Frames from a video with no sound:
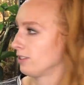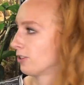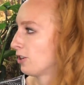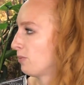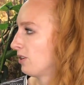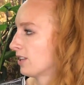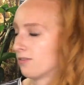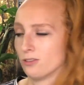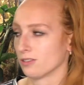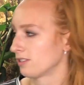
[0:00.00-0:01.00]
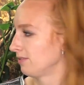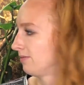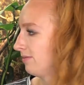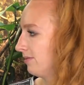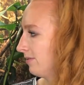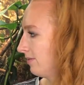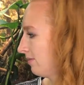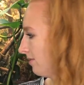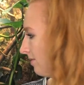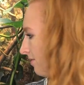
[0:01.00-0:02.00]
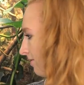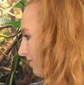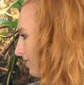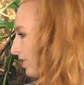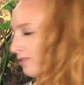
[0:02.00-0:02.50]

your humidity levels. Sorry,